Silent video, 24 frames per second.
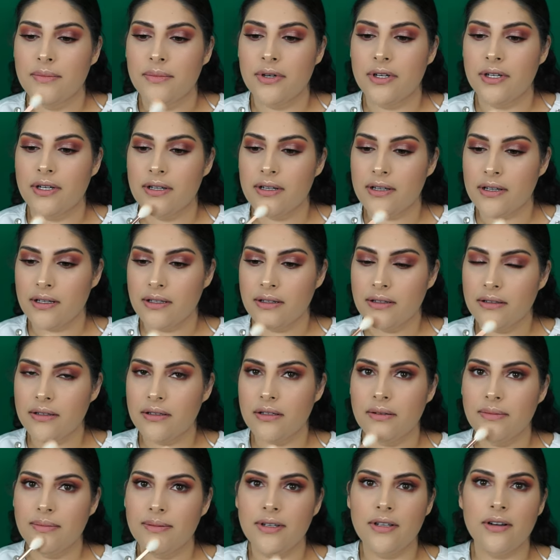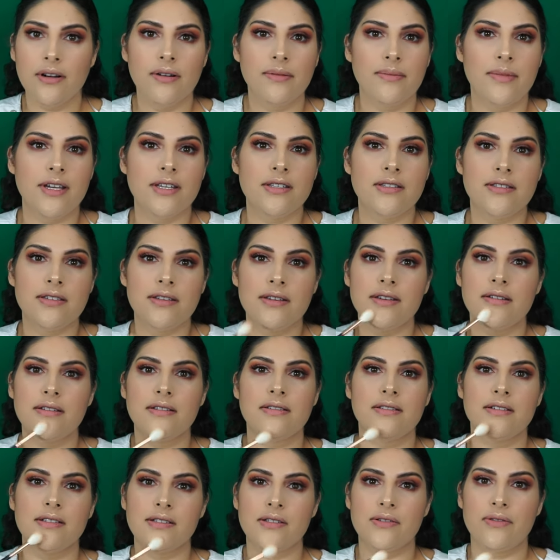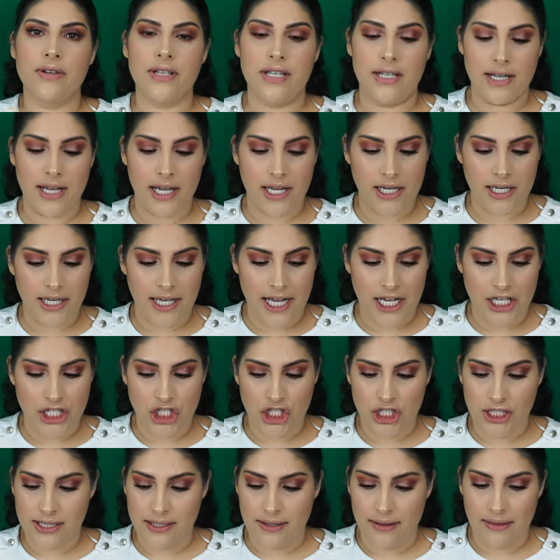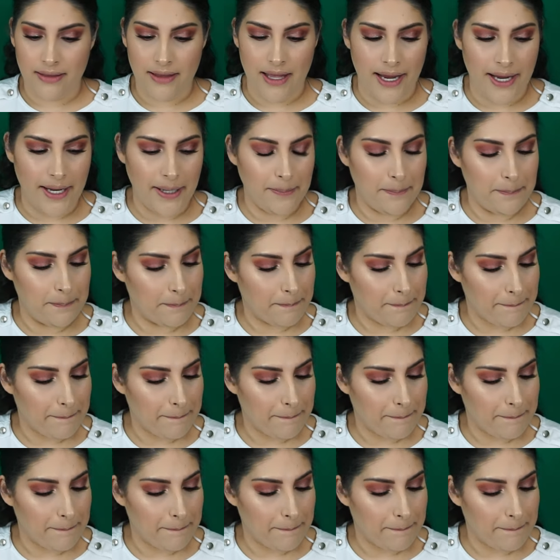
Put it a little bit on my chin just so it kind of catches the light.